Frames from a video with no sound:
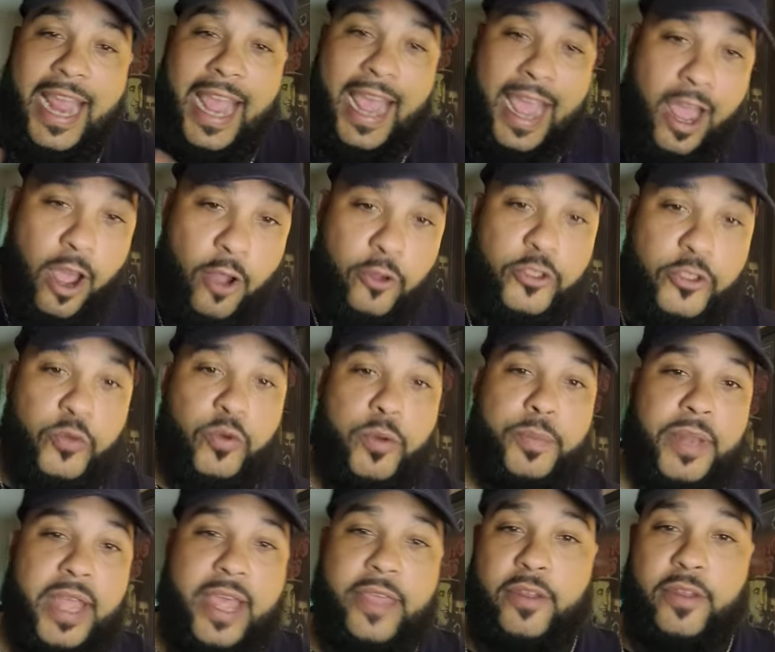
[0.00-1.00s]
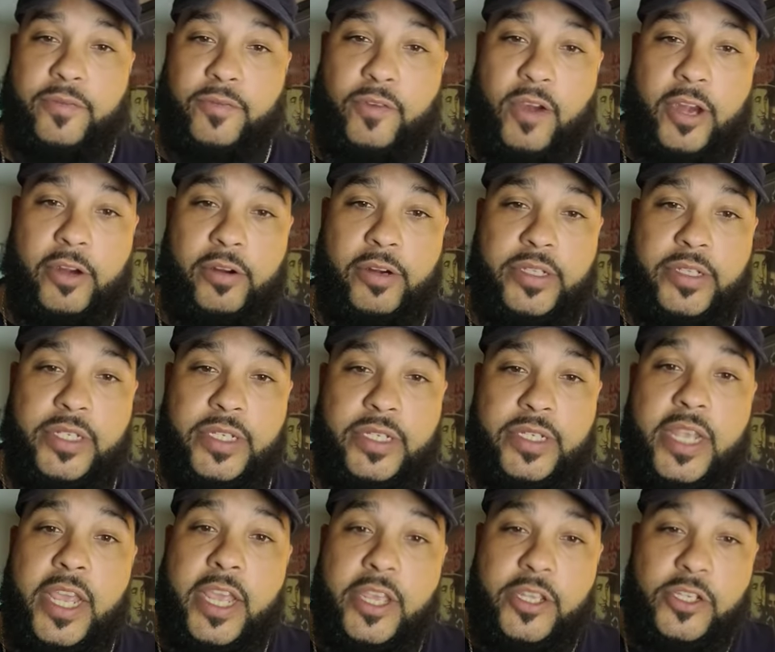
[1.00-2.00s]
and how to apply their
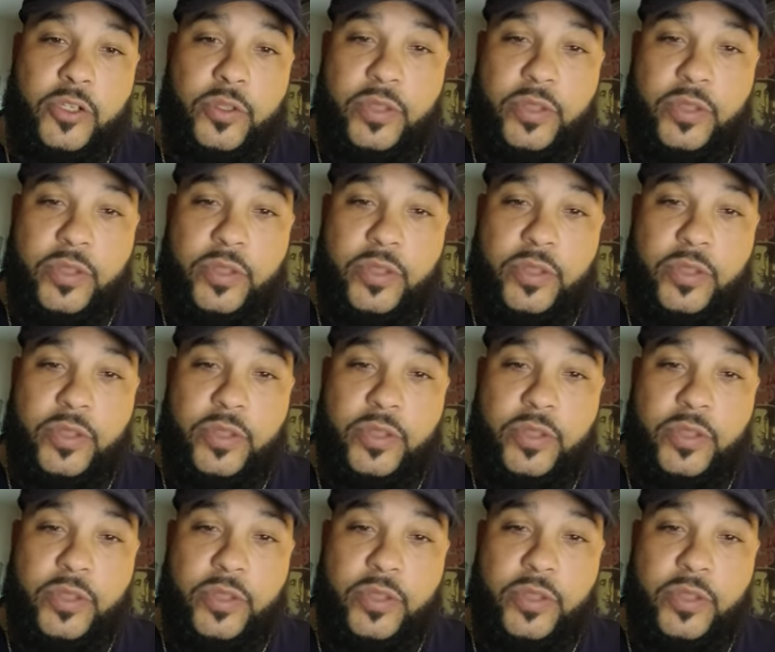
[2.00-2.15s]
fragrances.